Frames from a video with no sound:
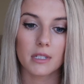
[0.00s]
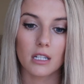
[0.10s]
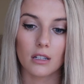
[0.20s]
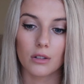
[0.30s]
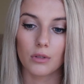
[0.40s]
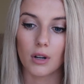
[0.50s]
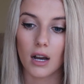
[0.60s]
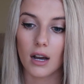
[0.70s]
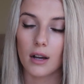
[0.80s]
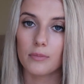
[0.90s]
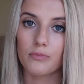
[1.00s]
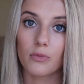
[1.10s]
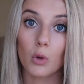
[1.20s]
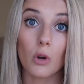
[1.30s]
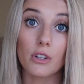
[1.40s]
to
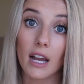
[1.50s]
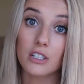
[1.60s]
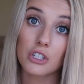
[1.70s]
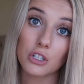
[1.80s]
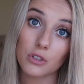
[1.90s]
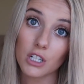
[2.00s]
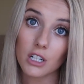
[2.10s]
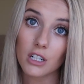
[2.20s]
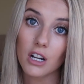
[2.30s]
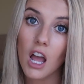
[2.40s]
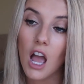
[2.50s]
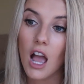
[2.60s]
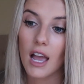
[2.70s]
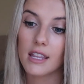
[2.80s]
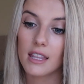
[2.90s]
Rotax Junior.
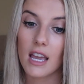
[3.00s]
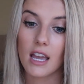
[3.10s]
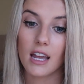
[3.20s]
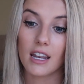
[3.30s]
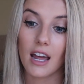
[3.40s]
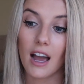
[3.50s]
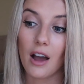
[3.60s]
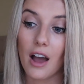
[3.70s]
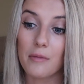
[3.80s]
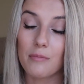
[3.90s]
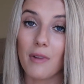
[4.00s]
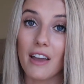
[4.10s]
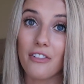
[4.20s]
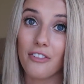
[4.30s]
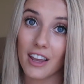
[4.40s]
And then
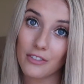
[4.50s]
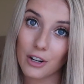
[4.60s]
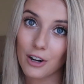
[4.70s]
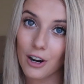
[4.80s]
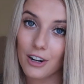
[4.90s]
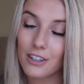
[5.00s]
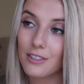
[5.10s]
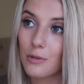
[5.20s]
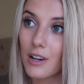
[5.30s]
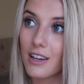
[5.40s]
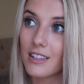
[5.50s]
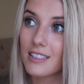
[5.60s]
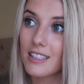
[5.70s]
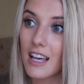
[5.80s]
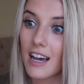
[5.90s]
my favorite kart
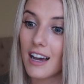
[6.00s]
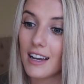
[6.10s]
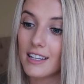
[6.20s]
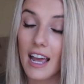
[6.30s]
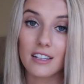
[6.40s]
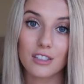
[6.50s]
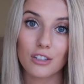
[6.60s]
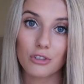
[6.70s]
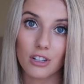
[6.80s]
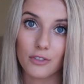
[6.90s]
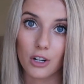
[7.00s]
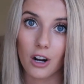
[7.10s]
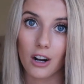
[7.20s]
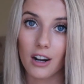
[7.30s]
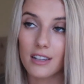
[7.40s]
was an S2 shifter
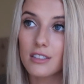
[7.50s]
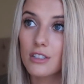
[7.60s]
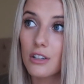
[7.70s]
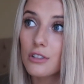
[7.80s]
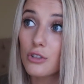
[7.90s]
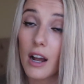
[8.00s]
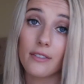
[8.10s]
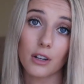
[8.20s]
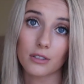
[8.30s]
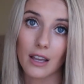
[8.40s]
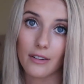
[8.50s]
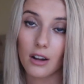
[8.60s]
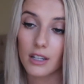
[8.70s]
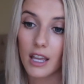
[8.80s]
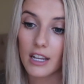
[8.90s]
kart. I still drive those
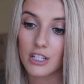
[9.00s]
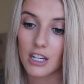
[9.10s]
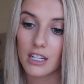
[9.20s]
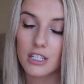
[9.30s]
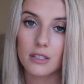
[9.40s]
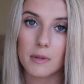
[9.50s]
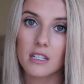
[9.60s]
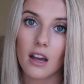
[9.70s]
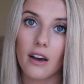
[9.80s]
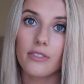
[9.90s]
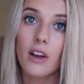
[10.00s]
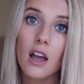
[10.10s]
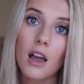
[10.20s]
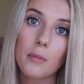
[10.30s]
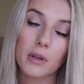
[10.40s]
on occasion. It's just been tough
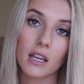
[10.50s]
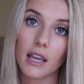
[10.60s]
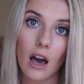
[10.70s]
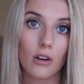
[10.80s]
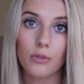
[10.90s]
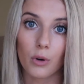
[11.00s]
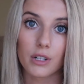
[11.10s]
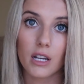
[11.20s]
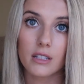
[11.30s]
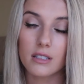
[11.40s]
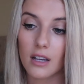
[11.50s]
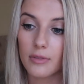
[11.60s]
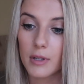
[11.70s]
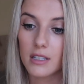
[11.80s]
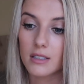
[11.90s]
being in California and
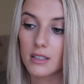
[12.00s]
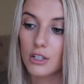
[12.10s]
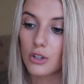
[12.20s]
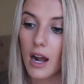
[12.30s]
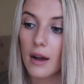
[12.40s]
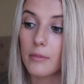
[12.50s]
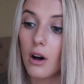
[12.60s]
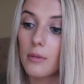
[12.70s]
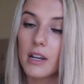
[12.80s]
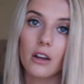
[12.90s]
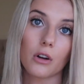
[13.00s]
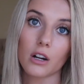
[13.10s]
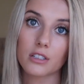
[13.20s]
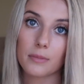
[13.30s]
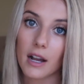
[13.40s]
stuff because all my
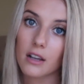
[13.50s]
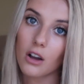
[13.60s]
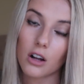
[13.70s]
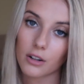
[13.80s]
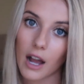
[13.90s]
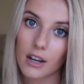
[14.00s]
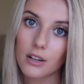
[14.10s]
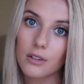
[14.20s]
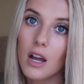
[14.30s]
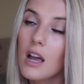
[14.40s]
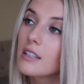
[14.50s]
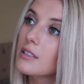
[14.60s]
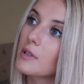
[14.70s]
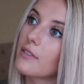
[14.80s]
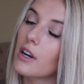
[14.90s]
go-karts are back in Colorado.
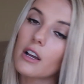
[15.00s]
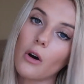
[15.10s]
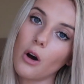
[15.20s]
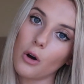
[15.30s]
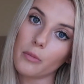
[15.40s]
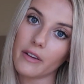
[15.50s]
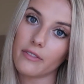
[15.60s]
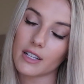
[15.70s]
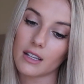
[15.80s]
So whenever I go home, I